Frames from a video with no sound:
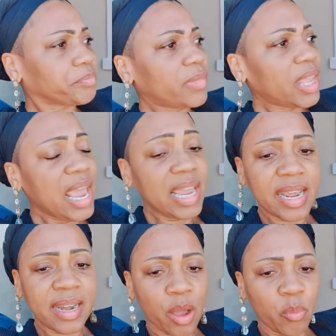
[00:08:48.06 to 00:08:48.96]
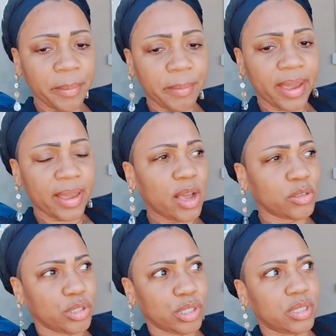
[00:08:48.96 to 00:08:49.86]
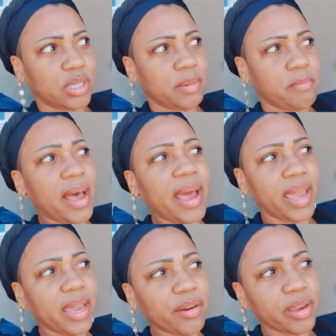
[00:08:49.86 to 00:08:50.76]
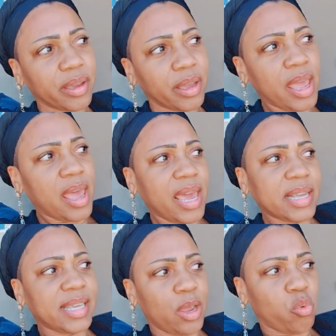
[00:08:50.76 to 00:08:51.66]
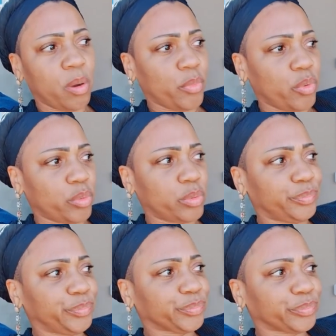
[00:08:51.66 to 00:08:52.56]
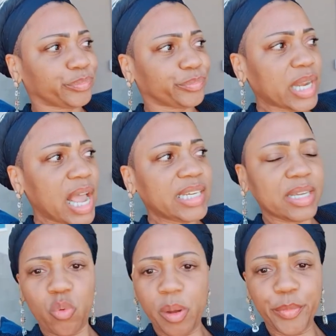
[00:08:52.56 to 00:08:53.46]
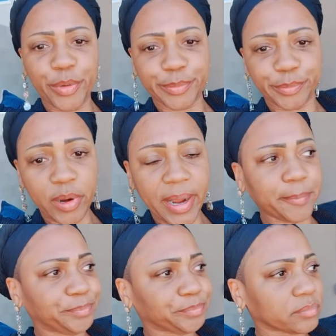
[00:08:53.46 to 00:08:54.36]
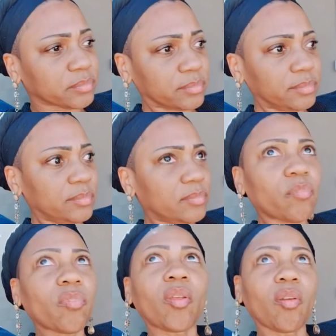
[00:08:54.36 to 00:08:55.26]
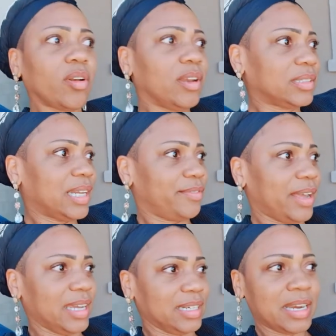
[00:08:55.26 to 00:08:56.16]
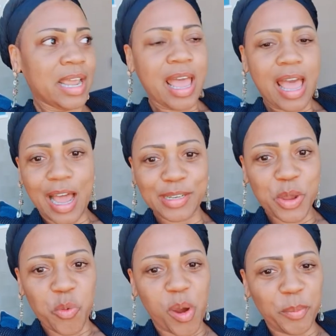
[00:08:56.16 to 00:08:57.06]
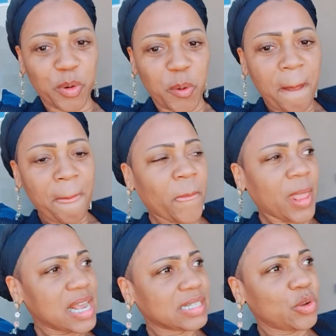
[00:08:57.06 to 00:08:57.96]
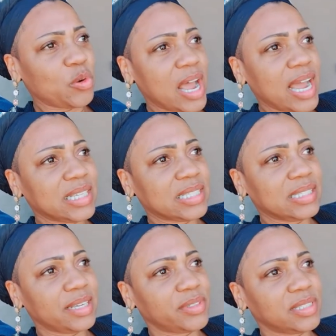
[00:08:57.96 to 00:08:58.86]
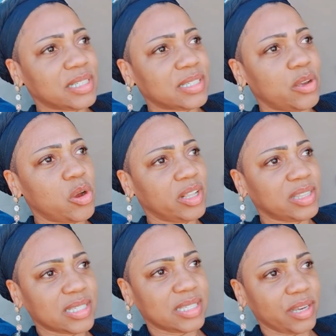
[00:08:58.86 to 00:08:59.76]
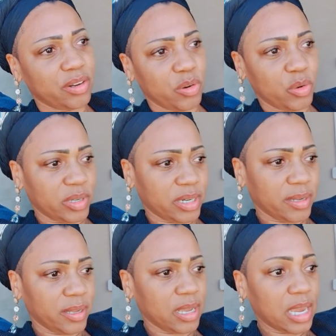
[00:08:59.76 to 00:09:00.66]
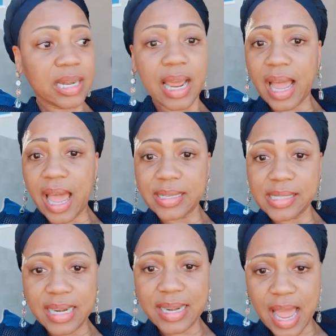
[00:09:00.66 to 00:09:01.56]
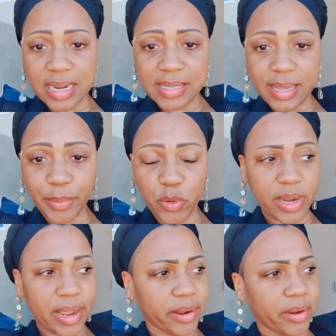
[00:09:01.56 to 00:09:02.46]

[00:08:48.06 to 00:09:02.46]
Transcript: And then I went back out just in my area and did one more. I did one more, right? Look, they fighting. I did one more. And so I delivered this this dinner order and I got a $10 tip on it,